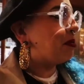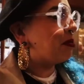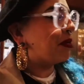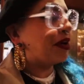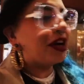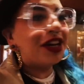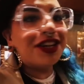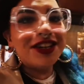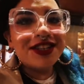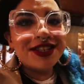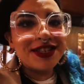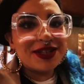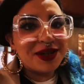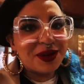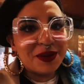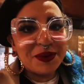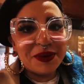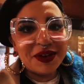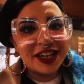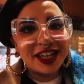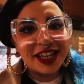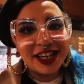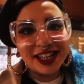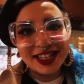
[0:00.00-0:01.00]
brain is not
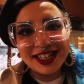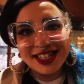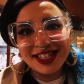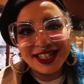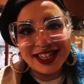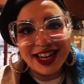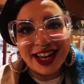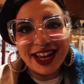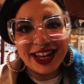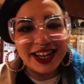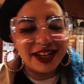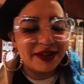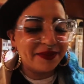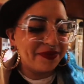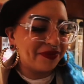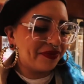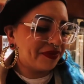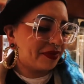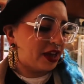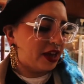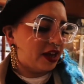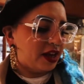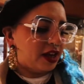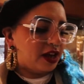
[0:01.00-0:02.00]
working today.
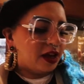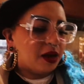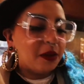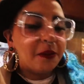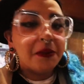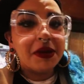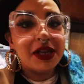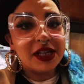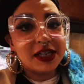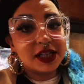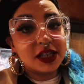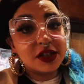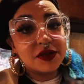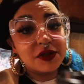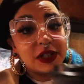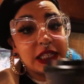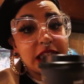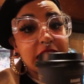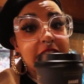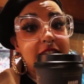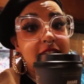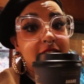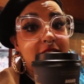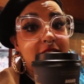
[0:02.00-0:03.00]
But this is really good.